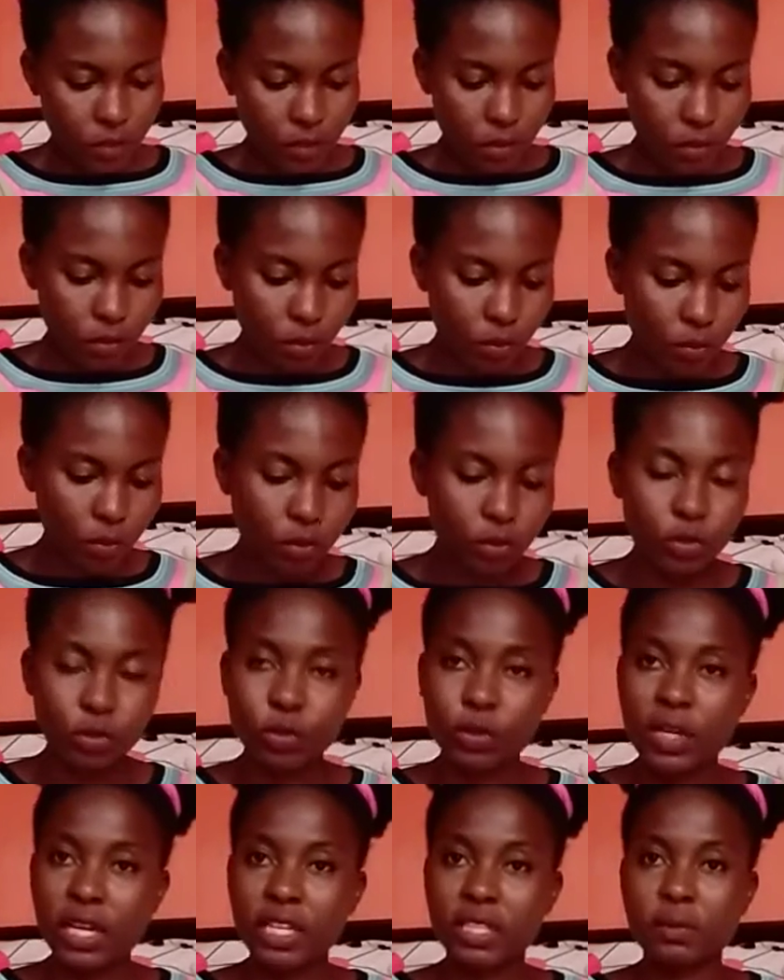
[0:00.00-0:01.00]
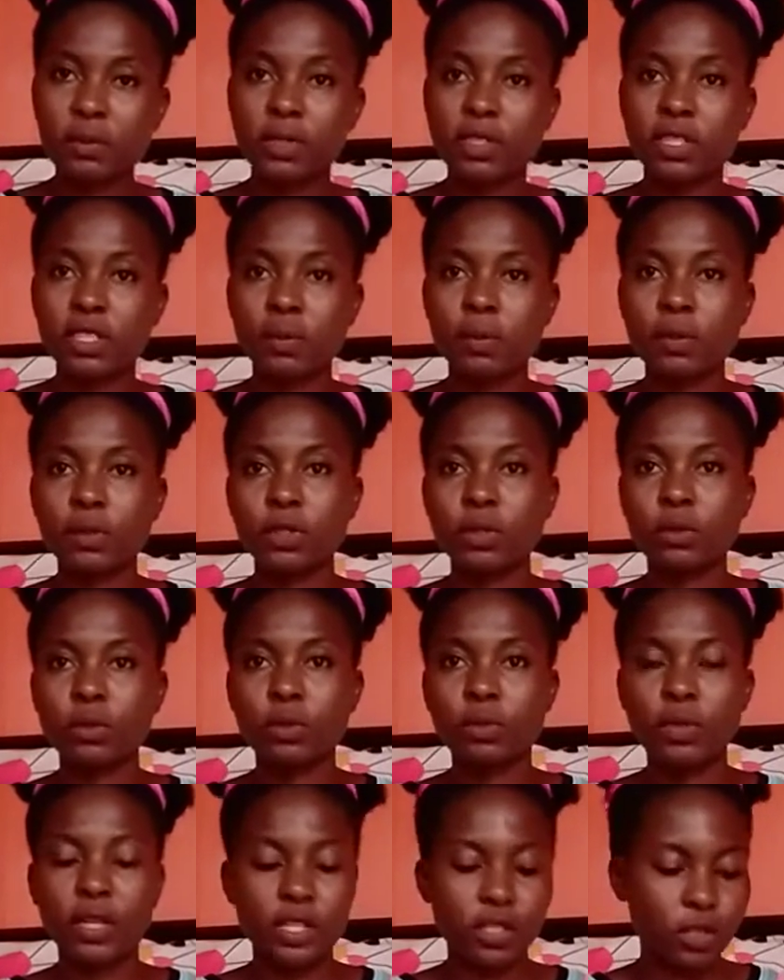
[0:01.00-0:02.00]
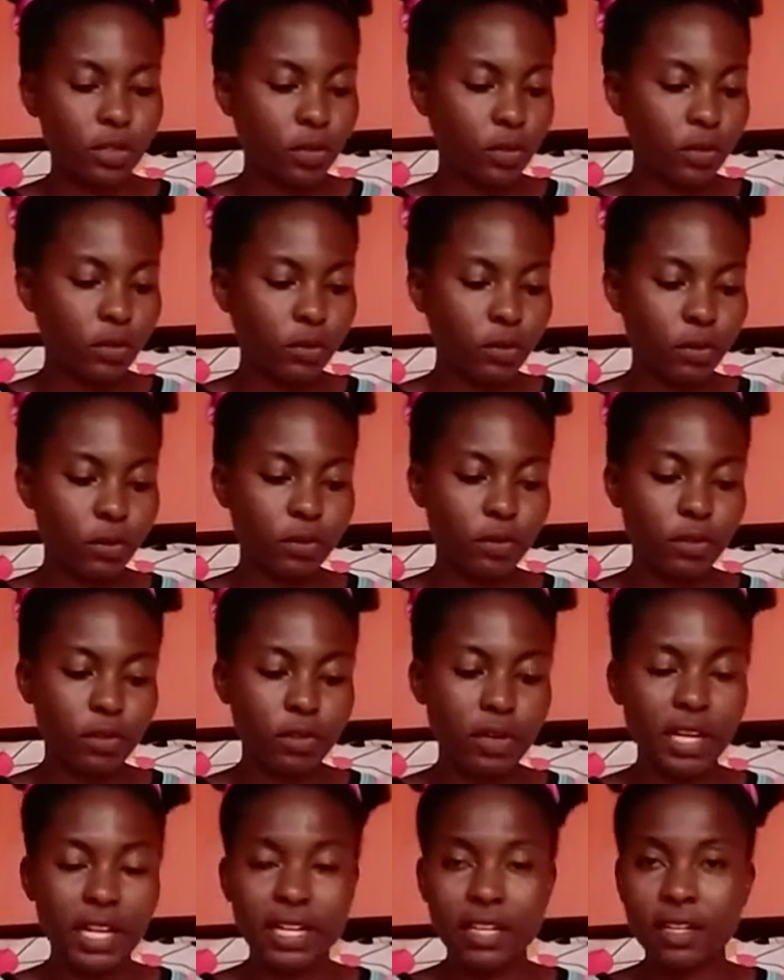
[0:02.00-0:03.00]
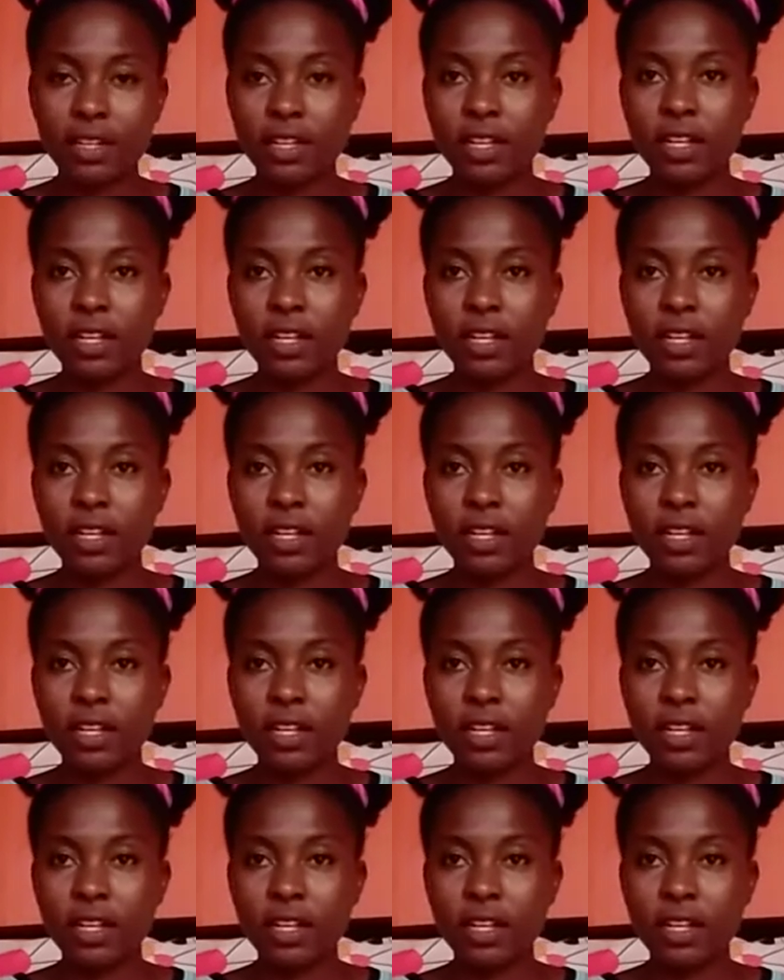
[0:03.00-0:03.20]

you want to try as much as possible to make sure your thread